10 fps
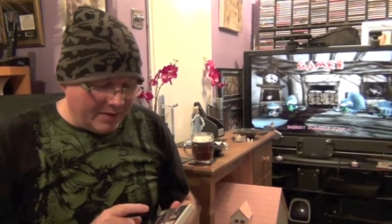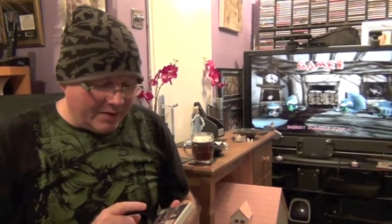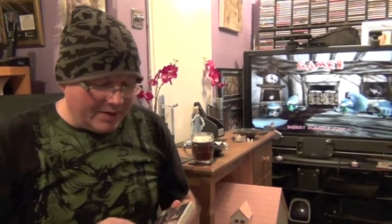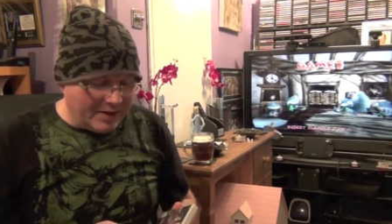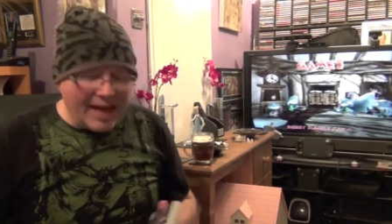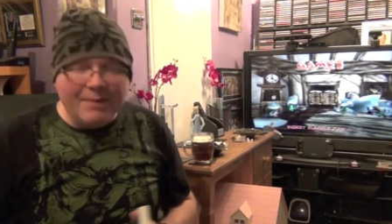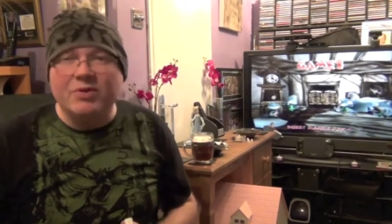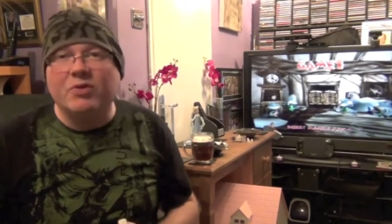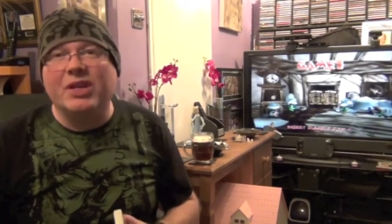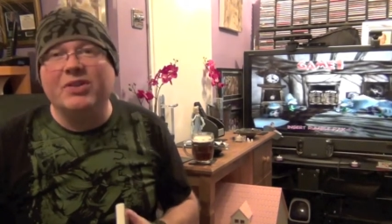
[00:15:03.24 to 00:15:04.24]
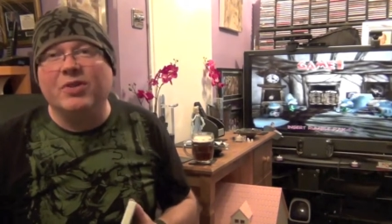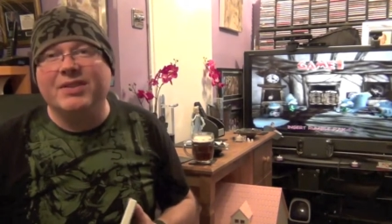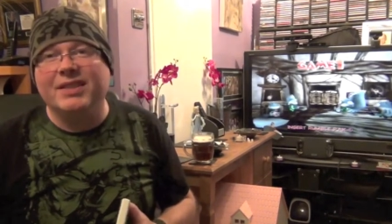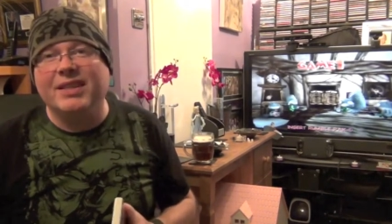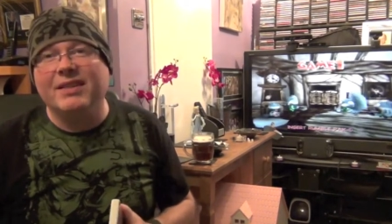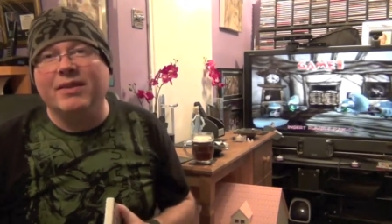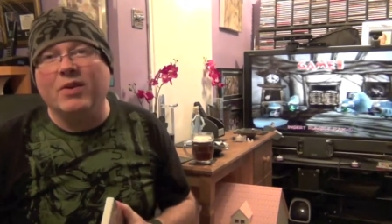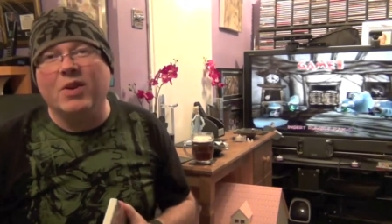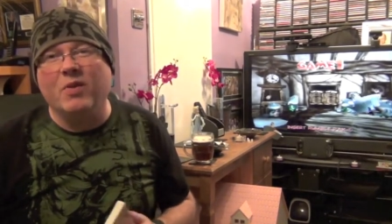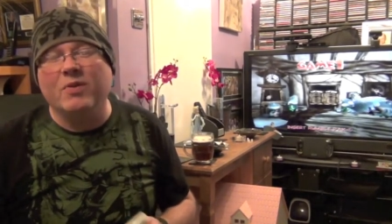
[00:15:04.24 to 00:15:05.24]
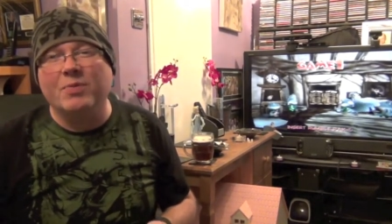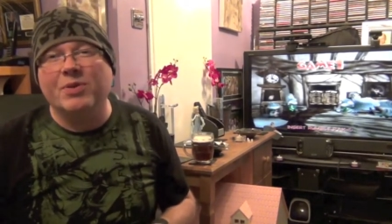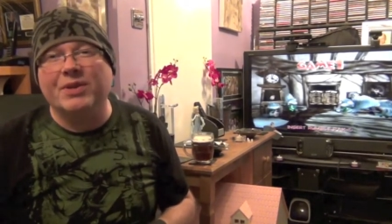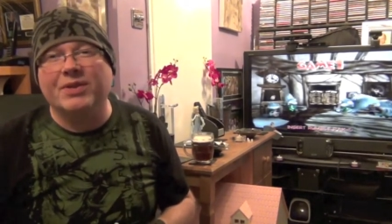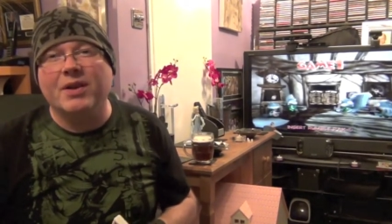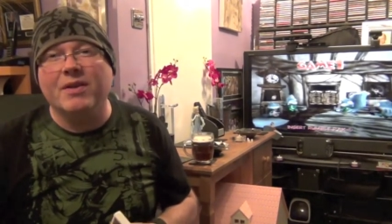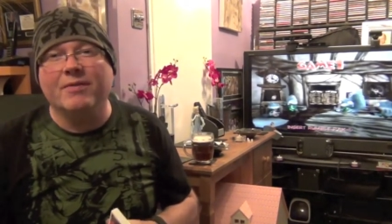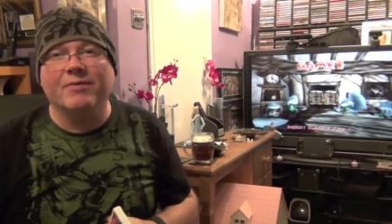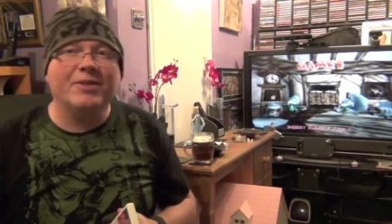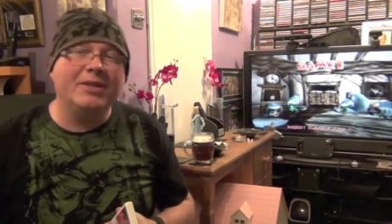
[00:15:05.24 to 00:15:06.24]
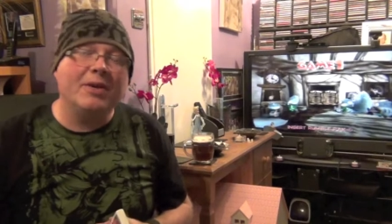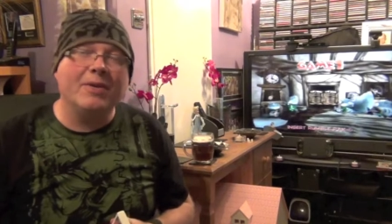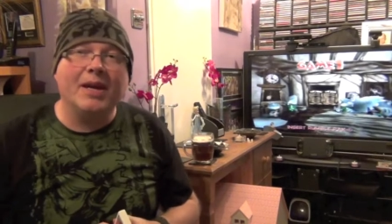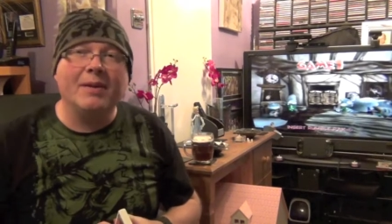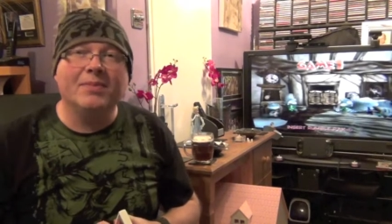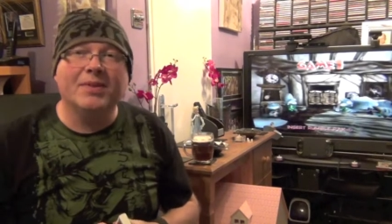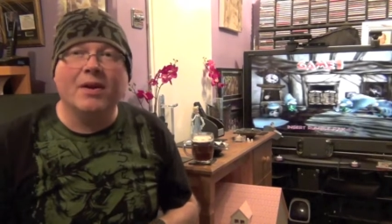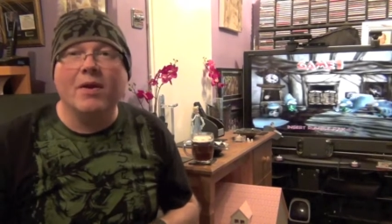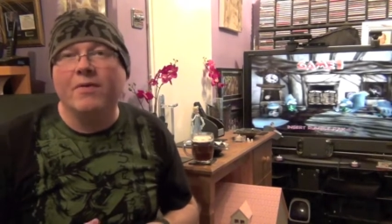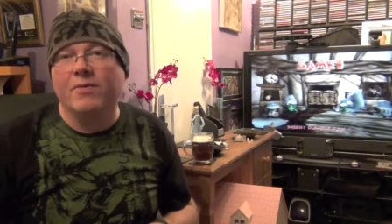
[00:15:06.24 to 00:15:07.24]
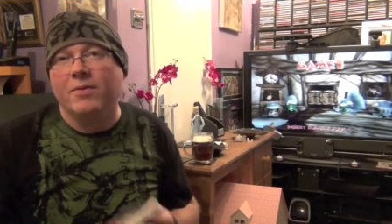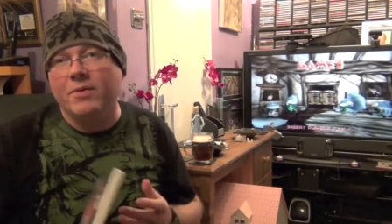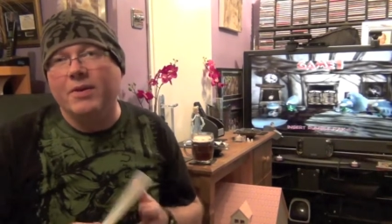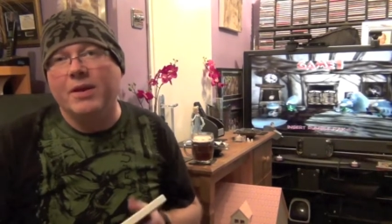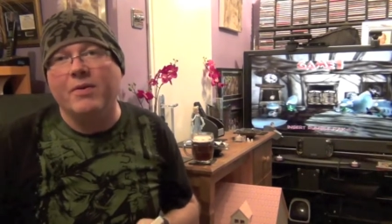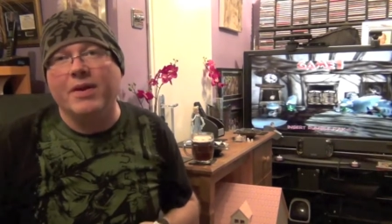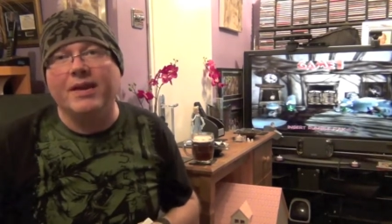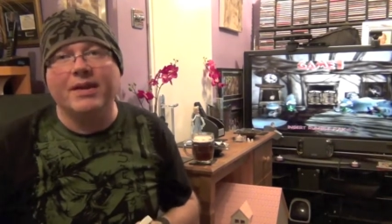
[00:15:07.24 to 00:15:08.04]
it's a game which I was interested in. I've got a lot of Pixar video games, so I thought, you know, I'll get